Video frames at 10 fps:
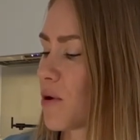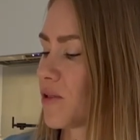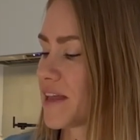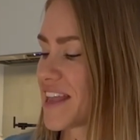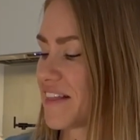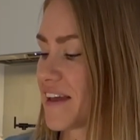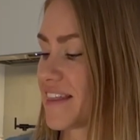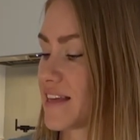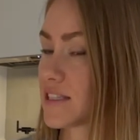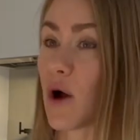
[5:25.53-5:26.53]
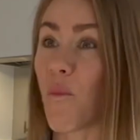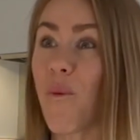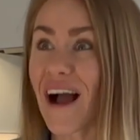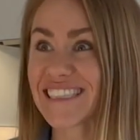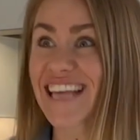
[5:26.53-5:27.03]
pulling it like this. Now
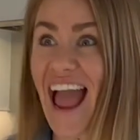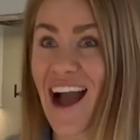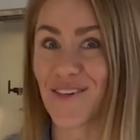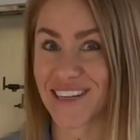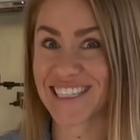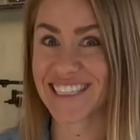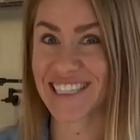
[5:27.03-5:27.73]
watch out, because